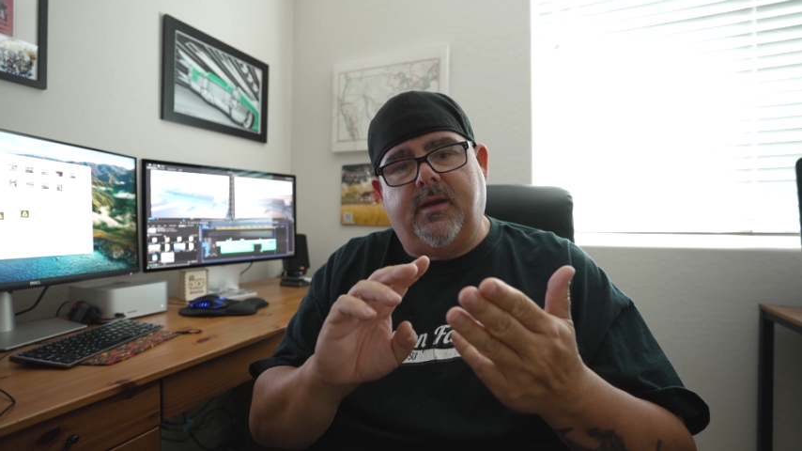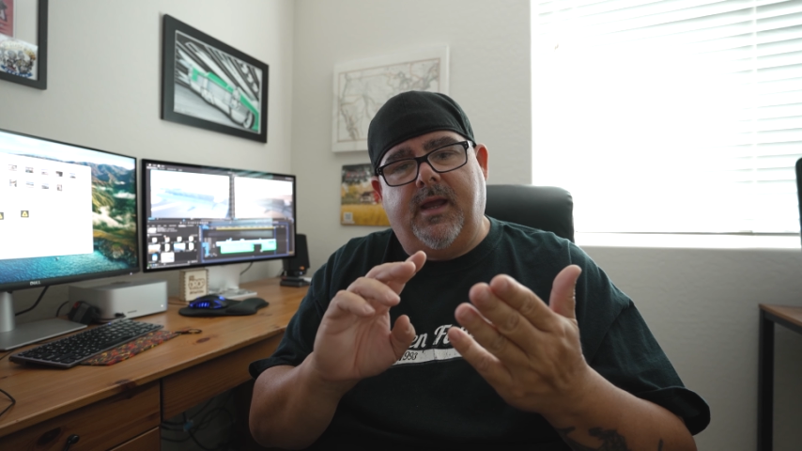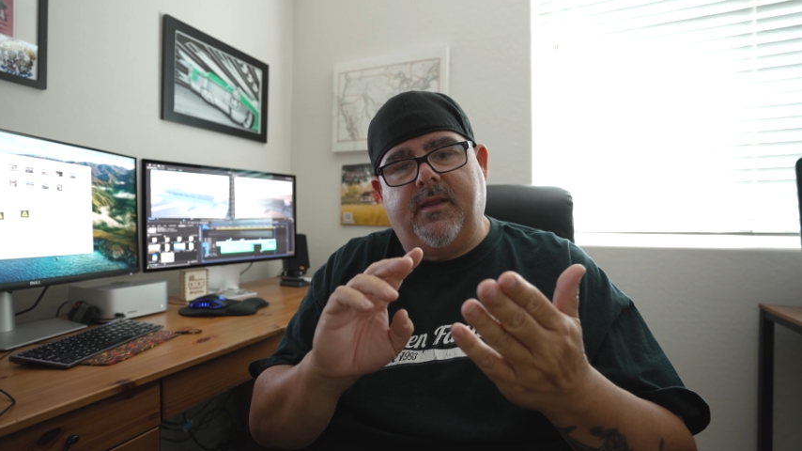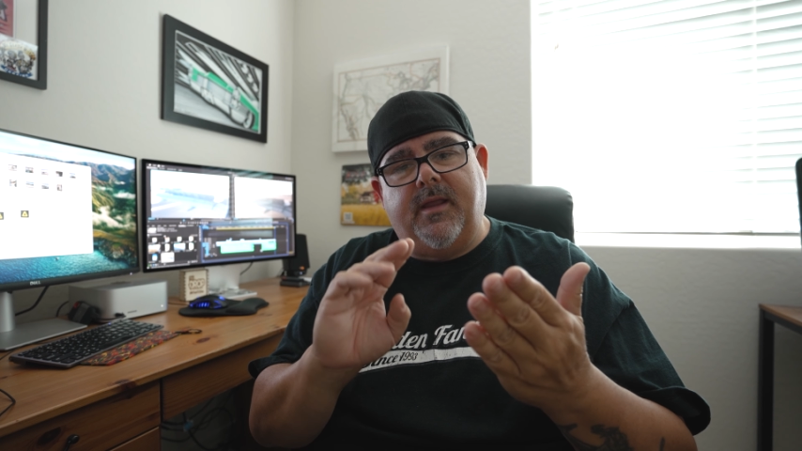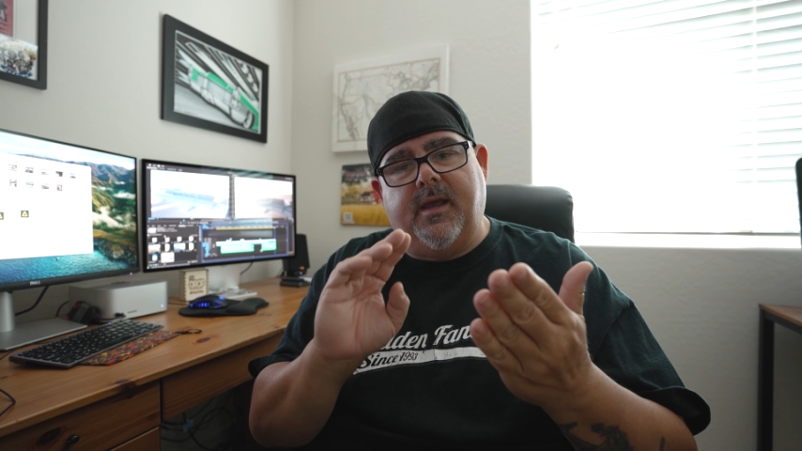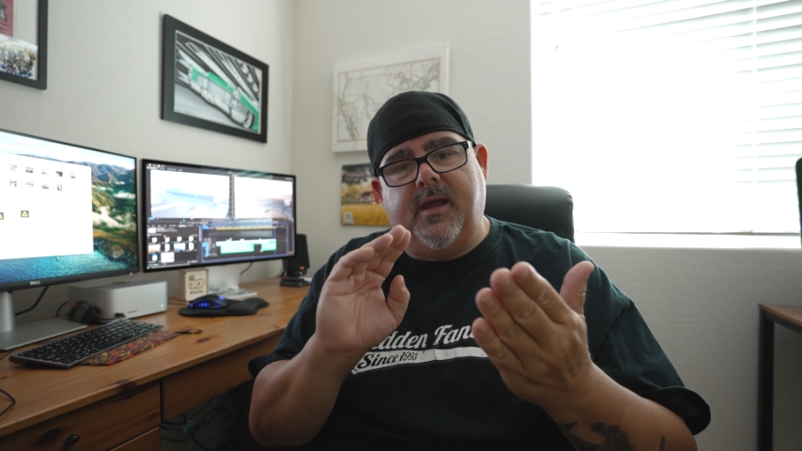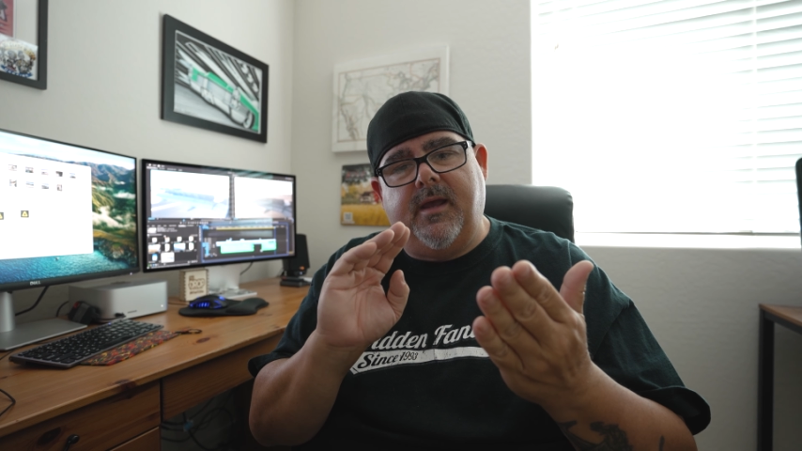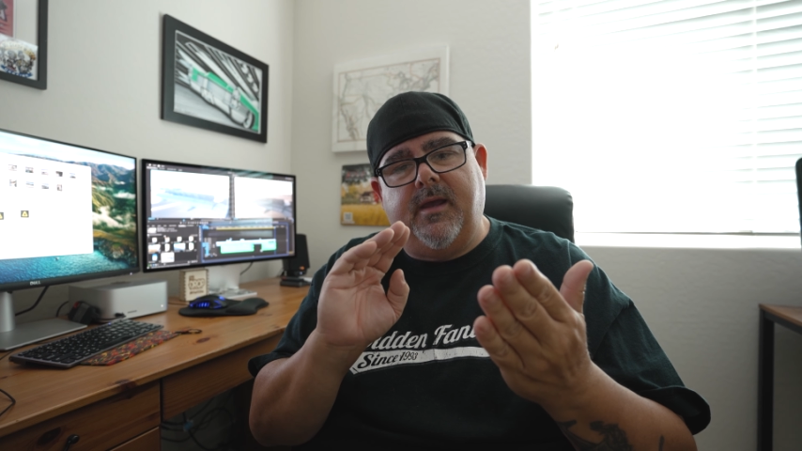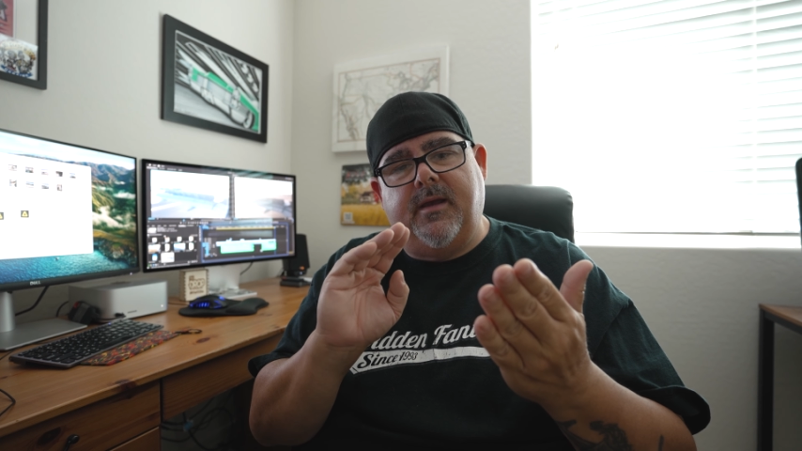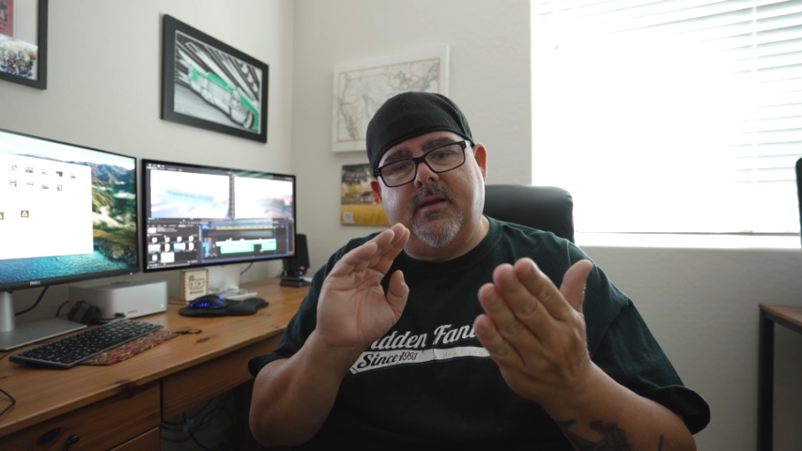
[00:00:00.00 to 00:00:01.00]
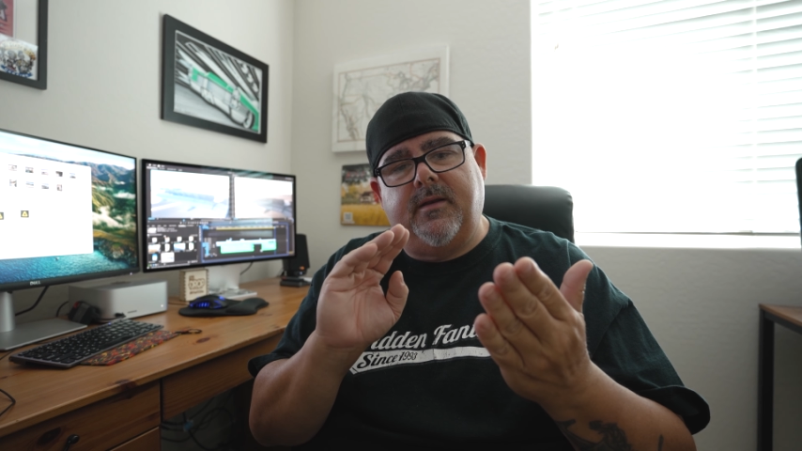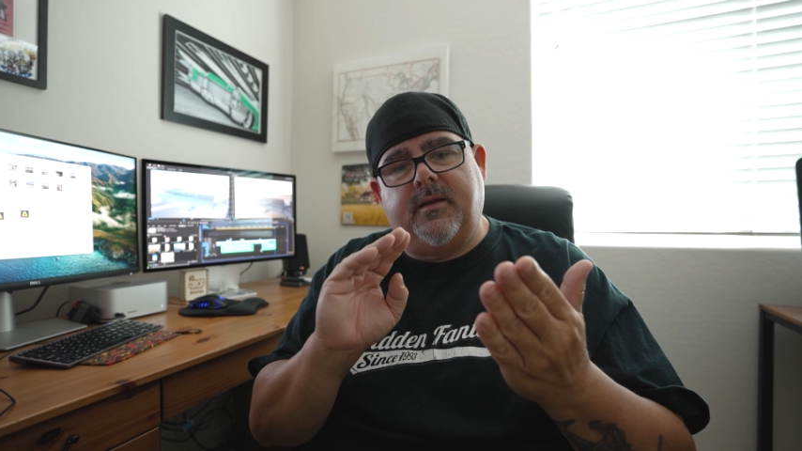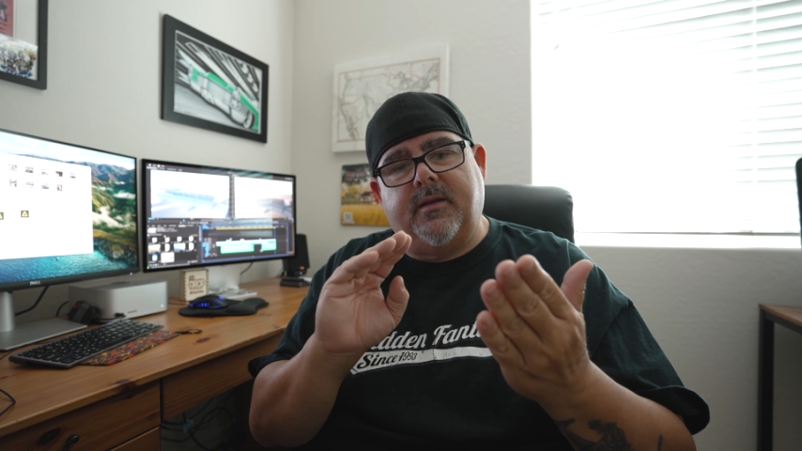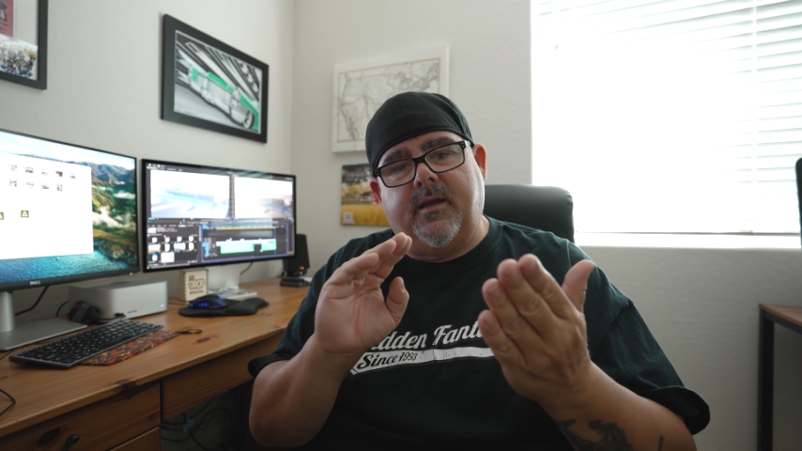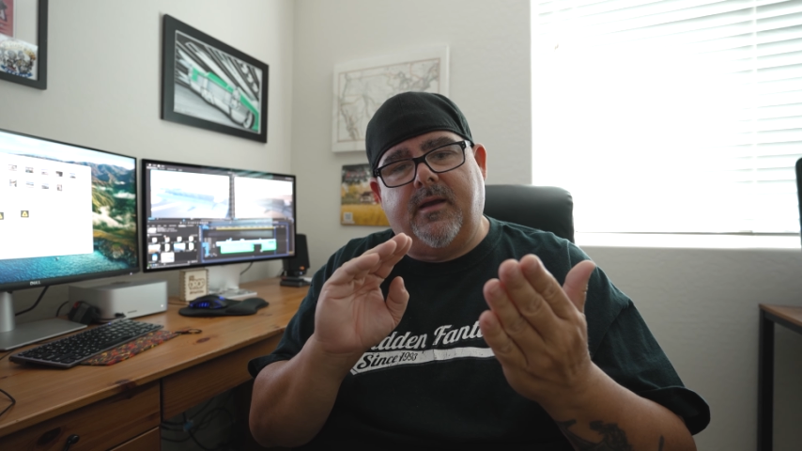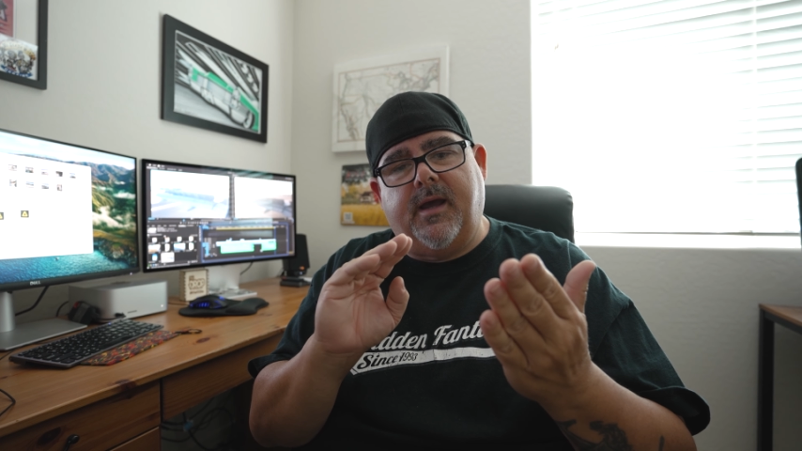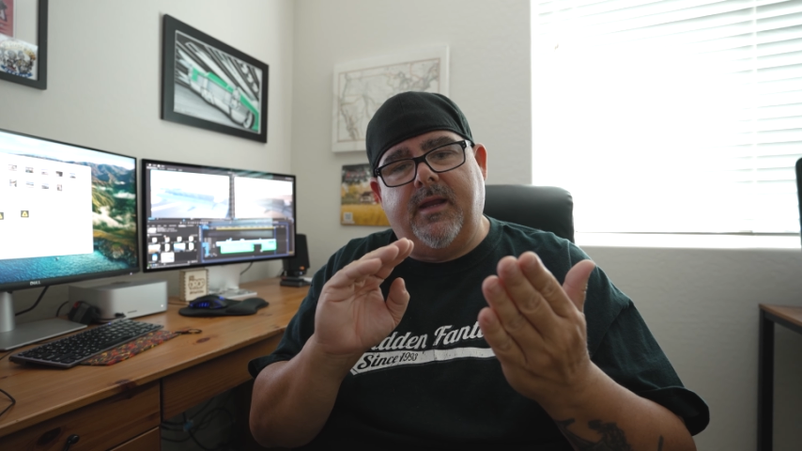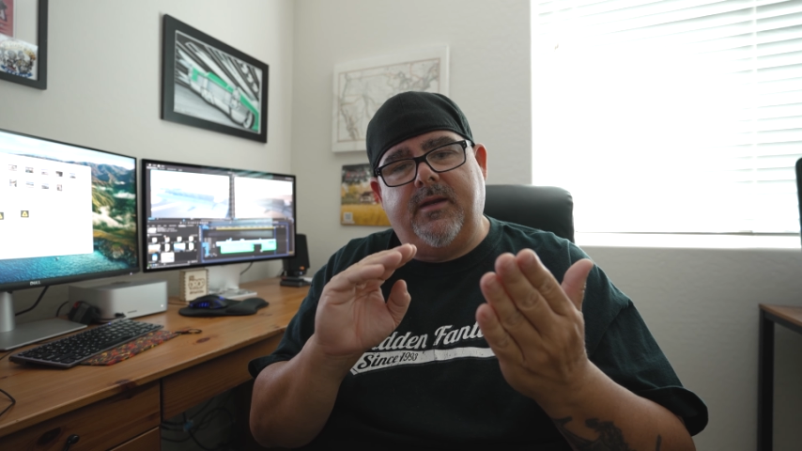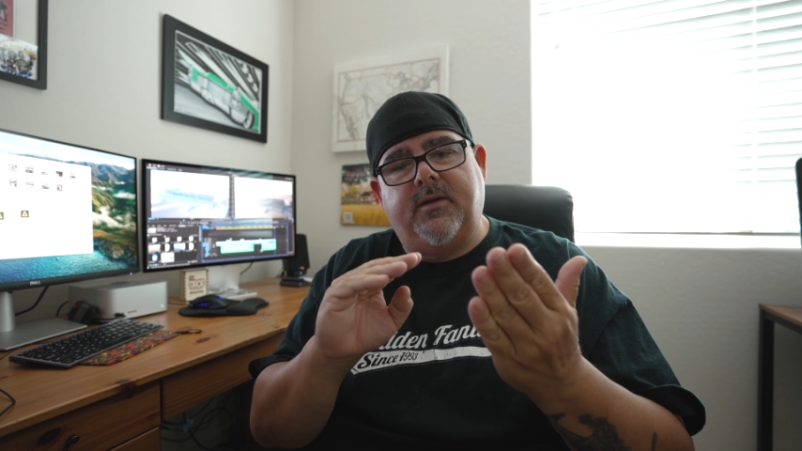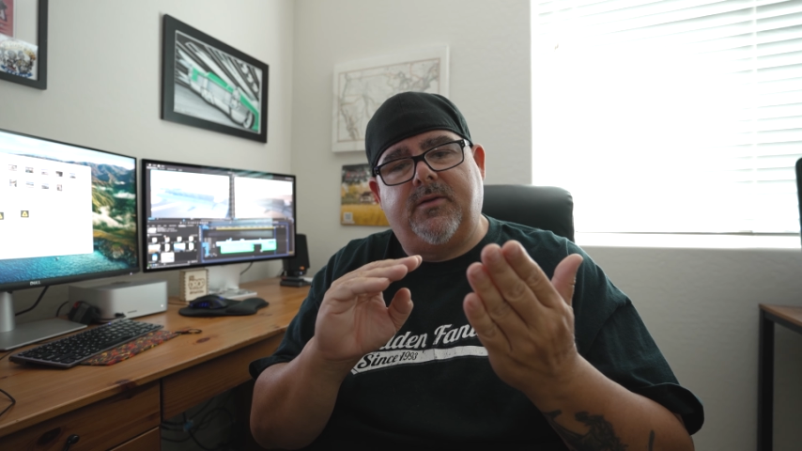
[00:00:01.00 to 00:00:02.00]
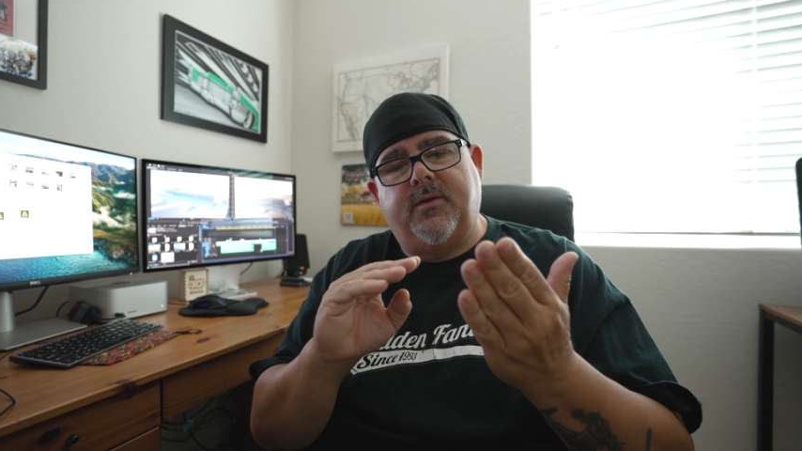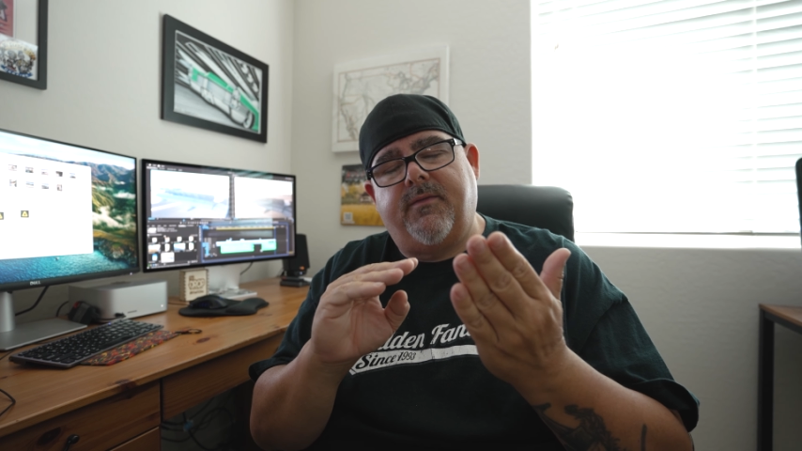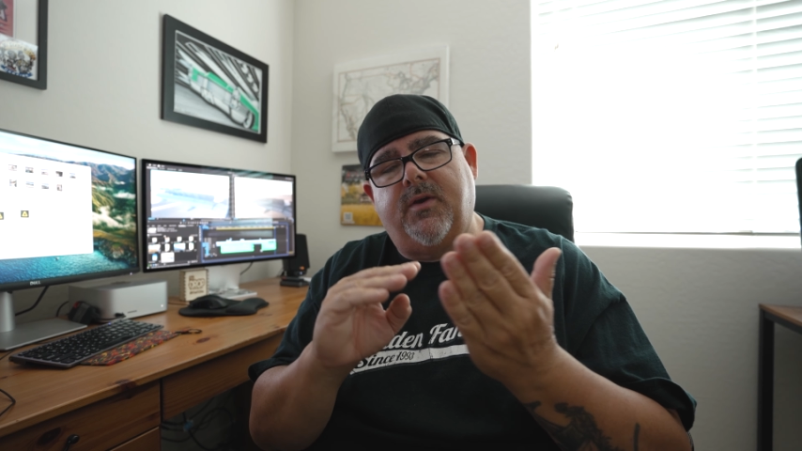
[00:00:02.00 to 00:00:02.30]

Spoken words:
And then I need to have